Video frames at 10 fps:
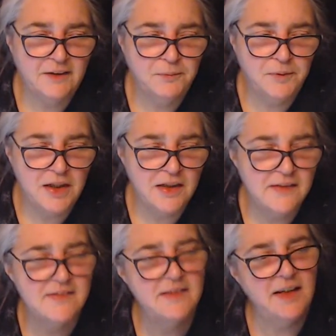
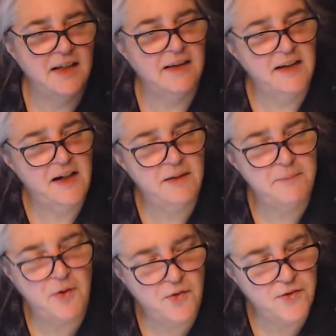works and that the
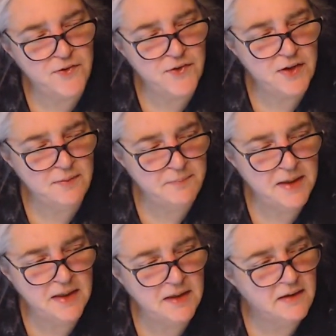armholes are going to
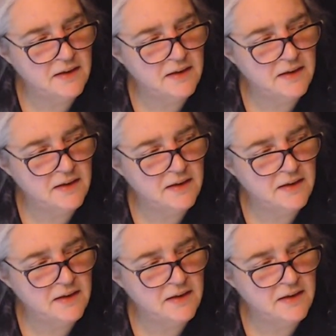be